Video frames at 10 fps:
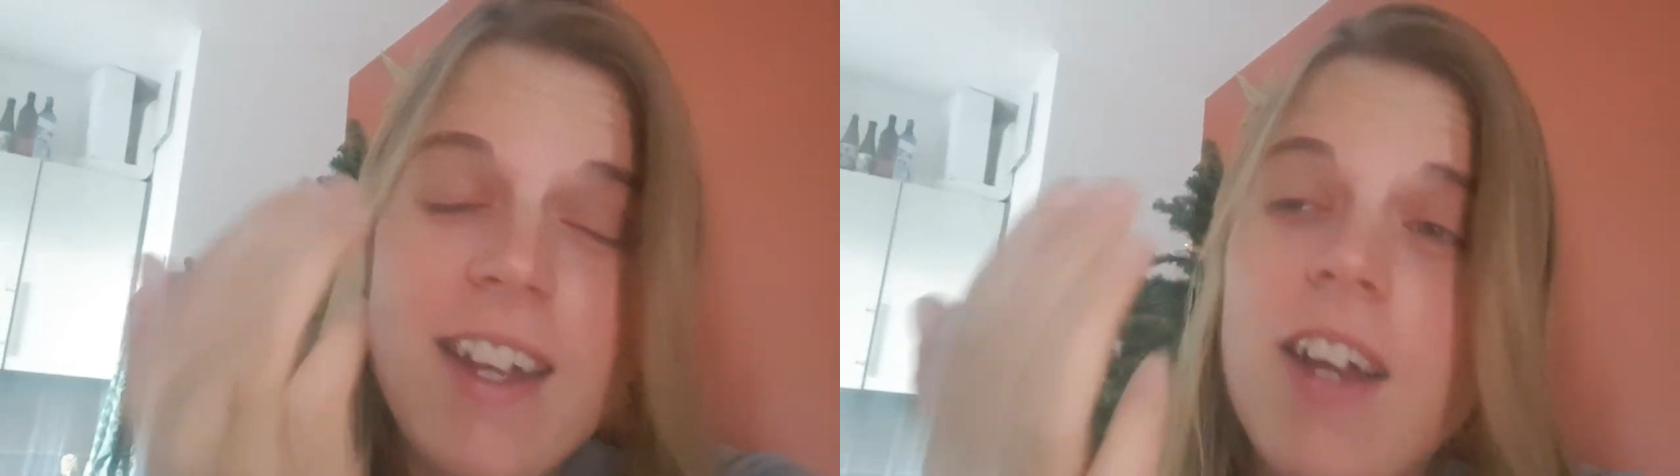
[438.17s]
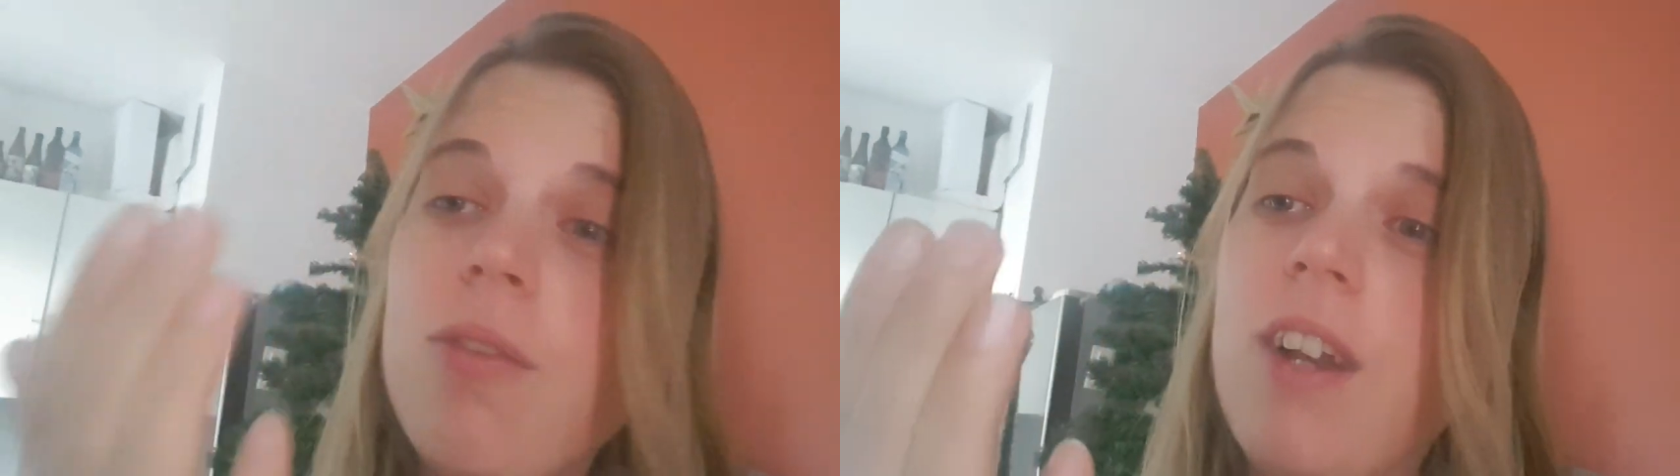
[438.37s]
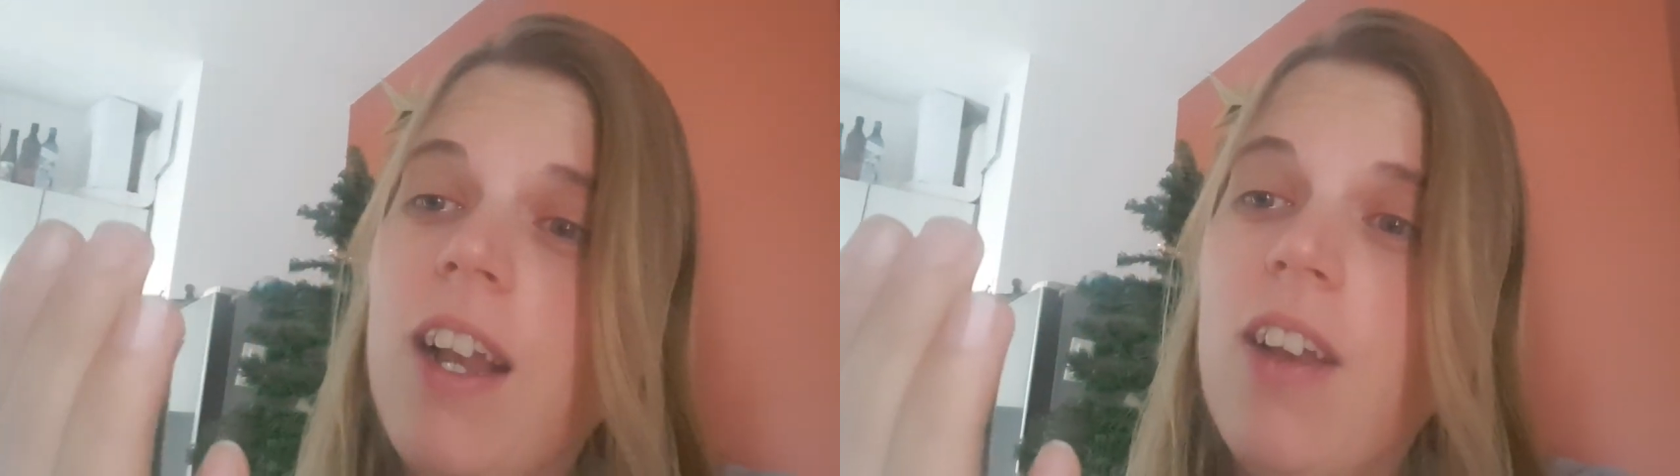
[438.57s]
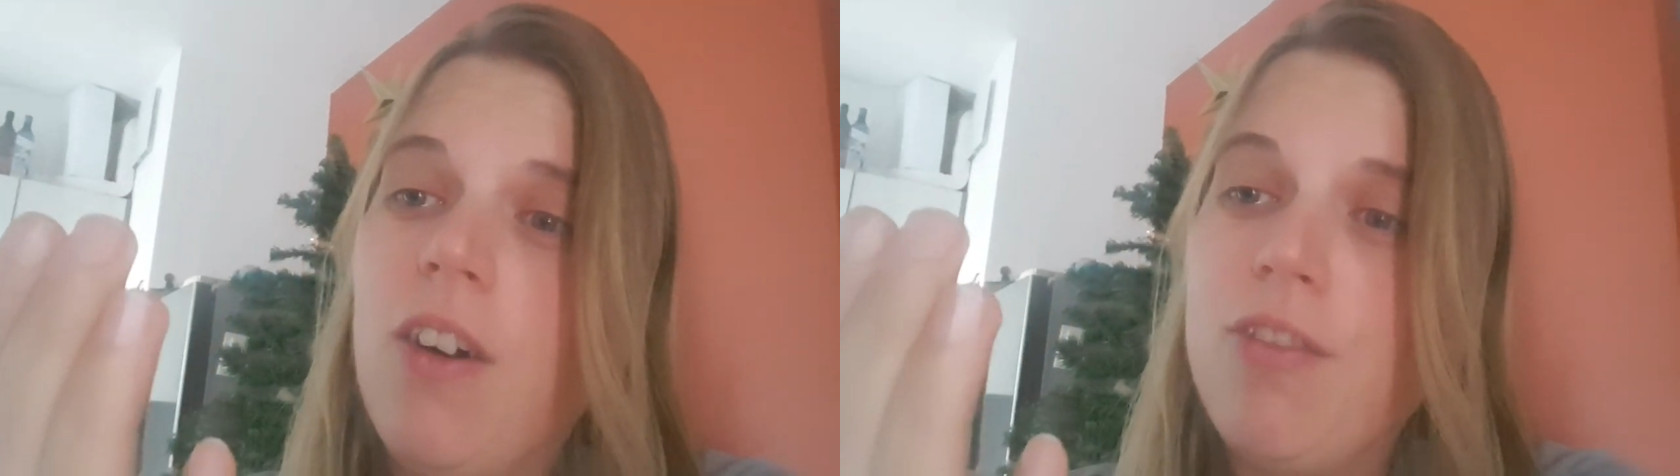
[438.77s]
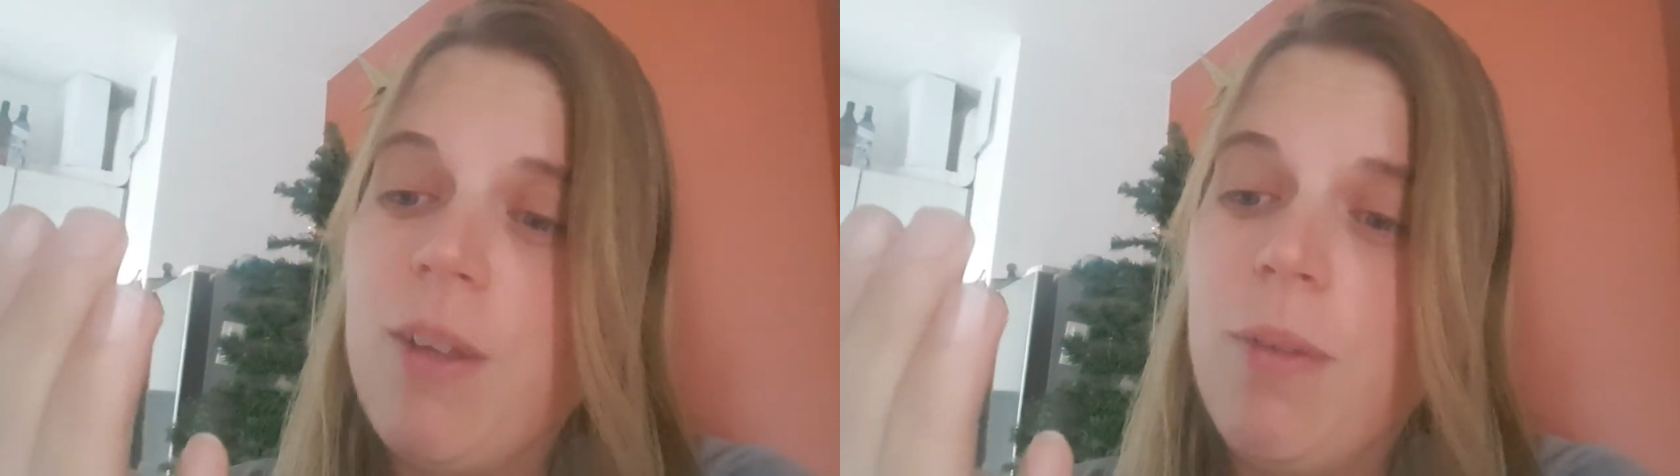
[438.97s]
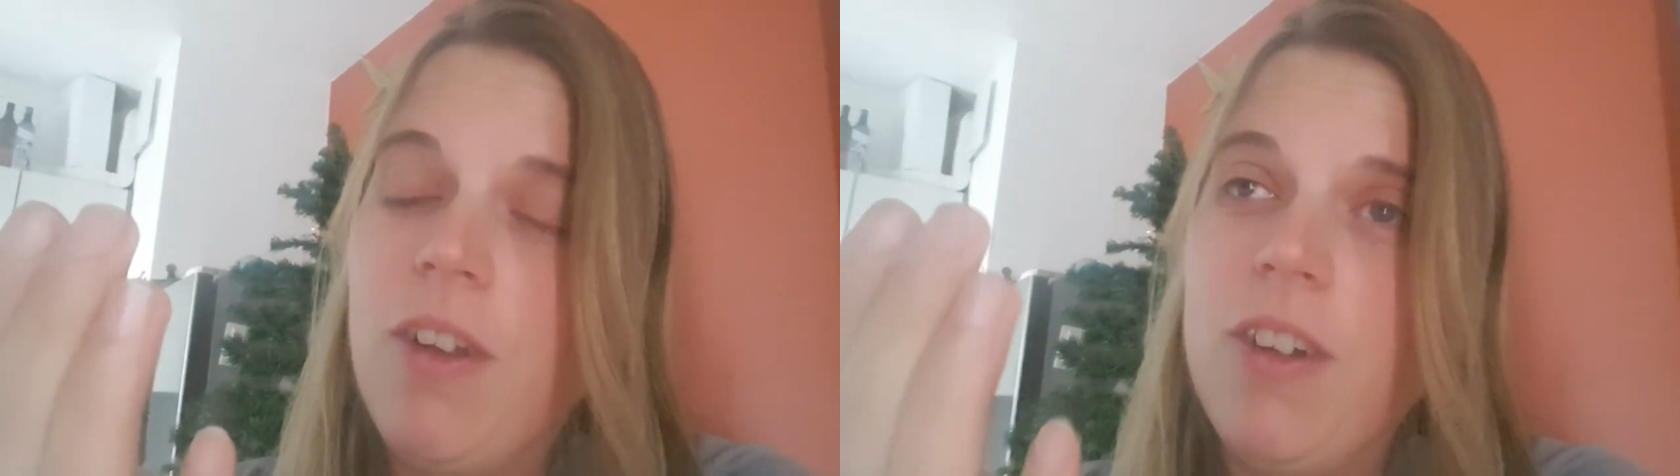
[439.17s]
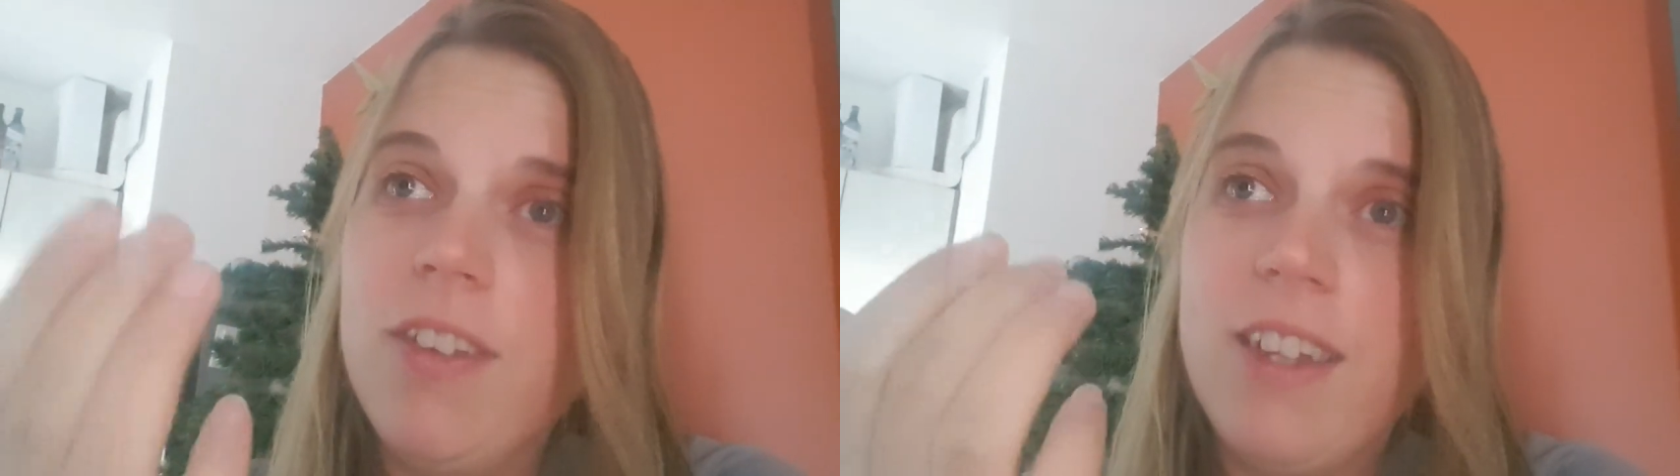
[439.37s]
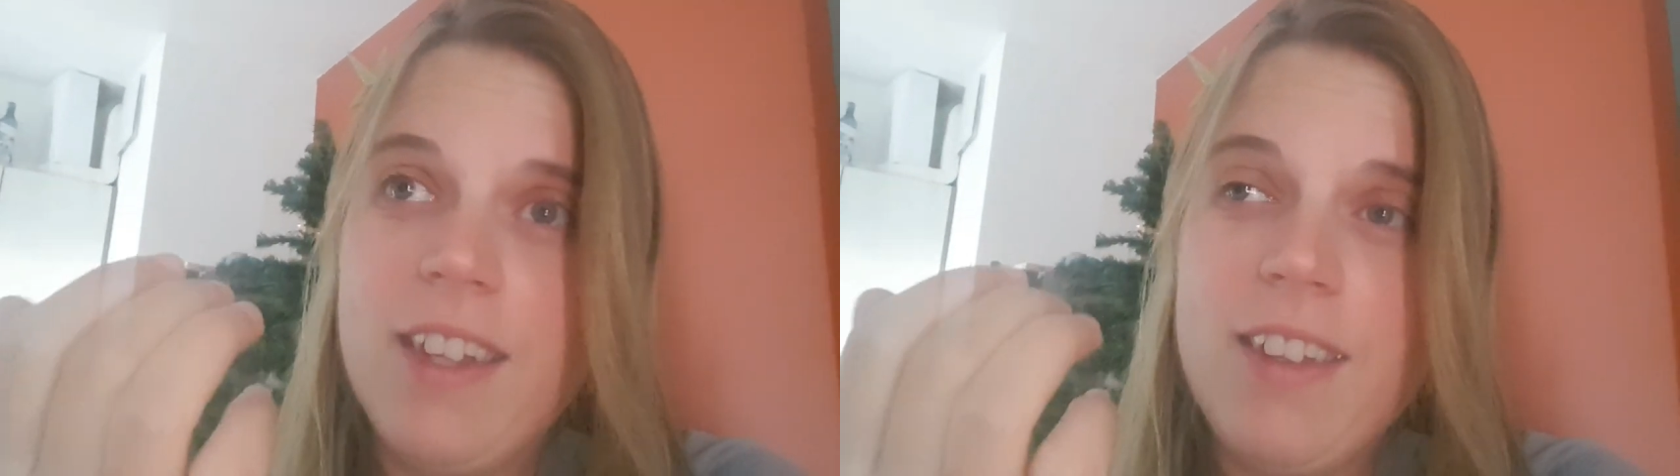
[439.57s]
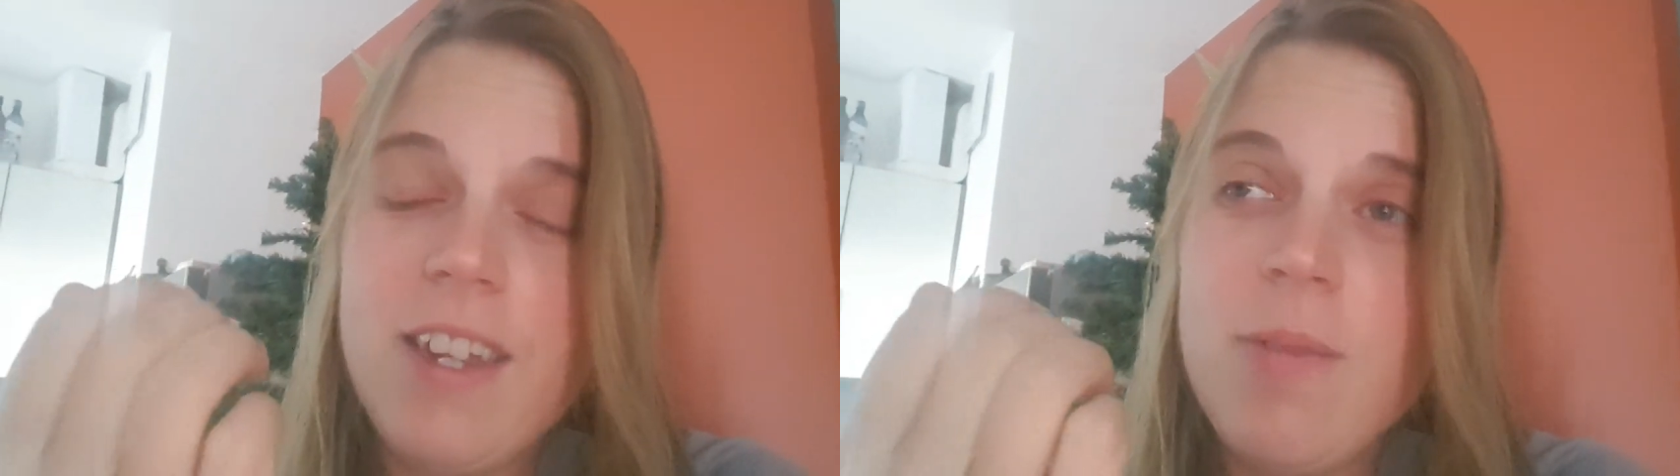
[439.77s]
I really love them a lot, and